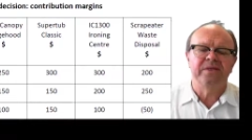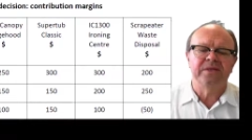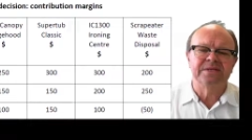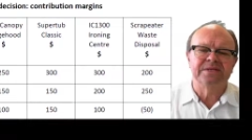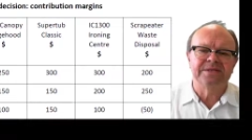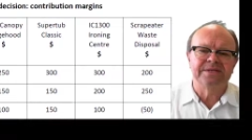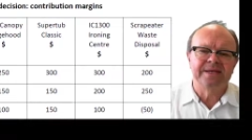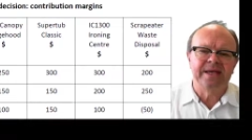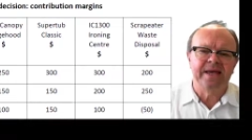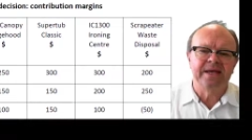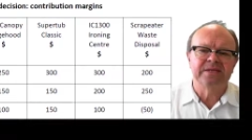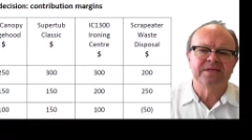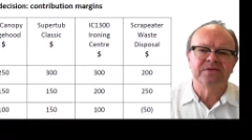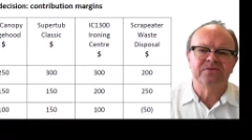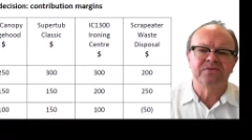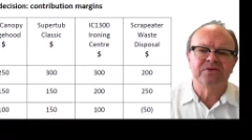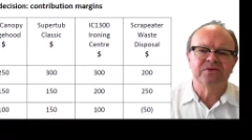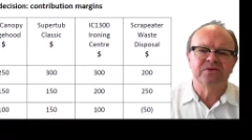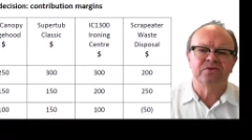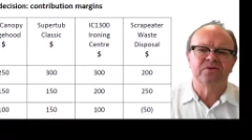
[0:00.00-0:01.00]
the scarce
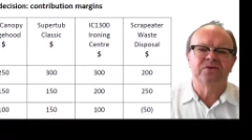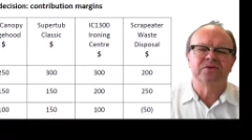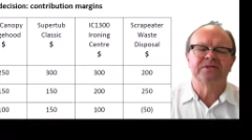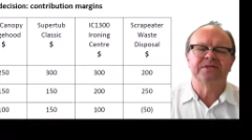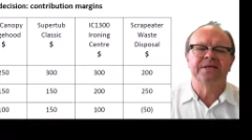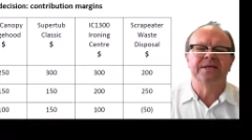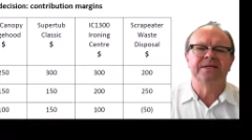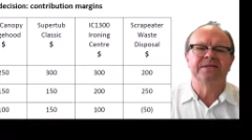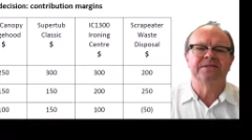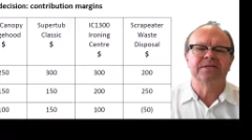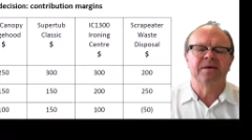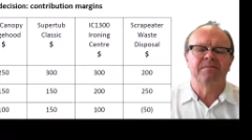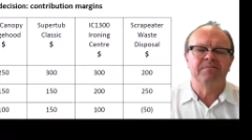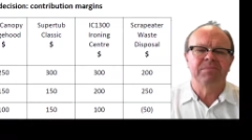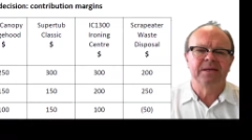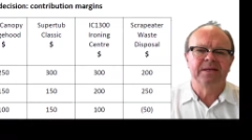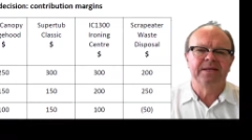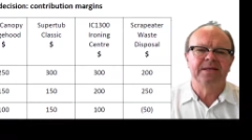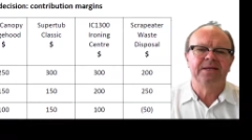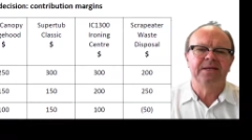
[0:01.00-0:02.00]
resource is
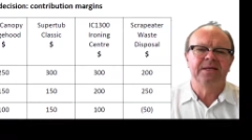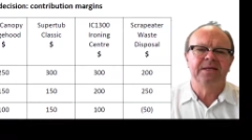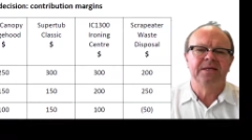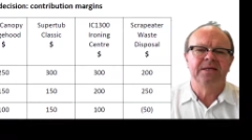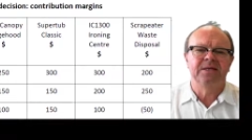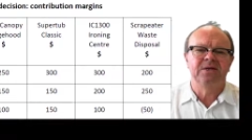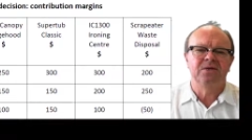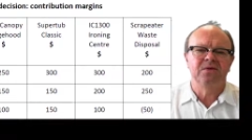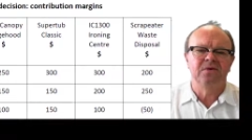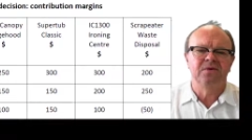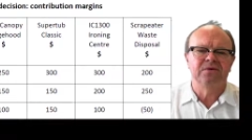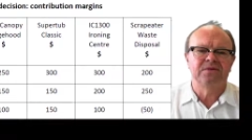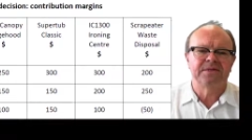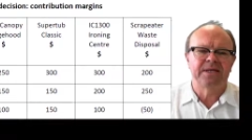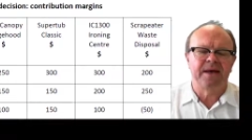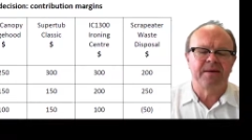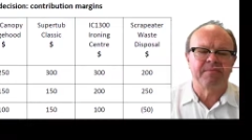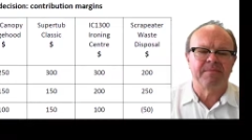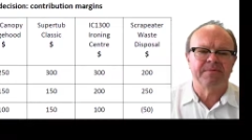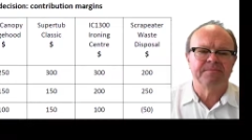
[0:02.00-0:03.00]
completely used
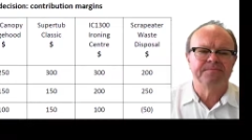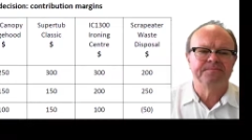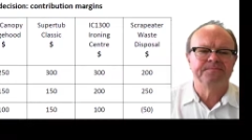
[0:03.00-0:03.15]
up.